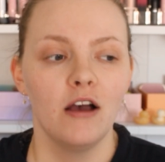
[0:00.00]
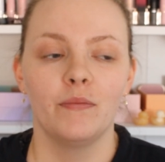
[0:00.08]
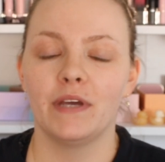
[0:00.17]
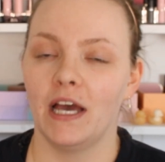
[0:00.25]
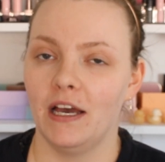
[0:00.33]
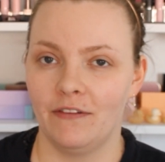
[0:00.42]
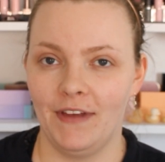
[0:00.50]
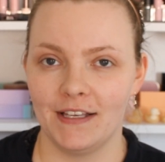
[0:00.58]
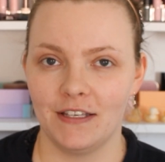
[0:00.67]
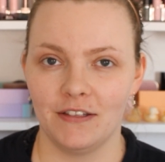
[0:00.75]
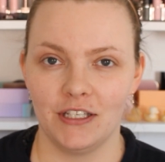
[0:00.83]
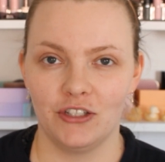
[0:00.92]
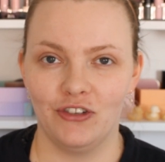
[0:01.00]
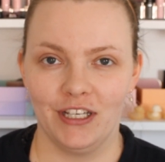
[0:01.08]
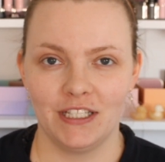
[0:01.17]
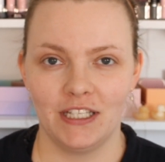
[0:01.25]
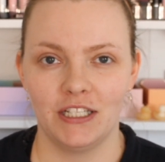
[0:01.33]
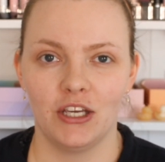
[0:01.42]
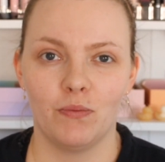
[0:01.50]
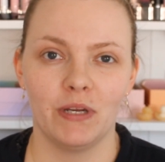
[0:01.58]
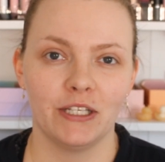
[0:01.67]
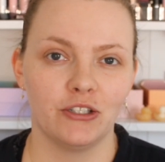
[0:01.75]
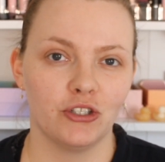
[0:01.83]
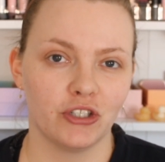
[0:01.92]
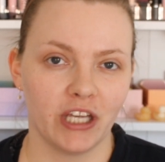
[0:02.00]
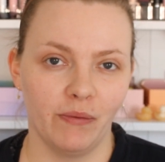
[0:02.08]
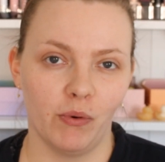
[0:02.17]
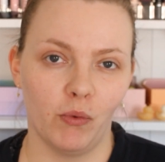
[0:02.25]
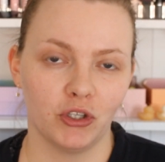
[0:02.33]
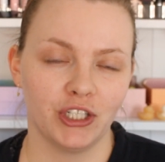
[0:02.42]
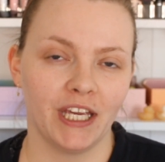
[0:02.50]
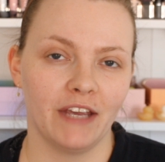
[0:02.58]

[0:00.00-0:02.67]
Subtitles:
But yeah, if that sounds interesting to you, please do just keep on watching.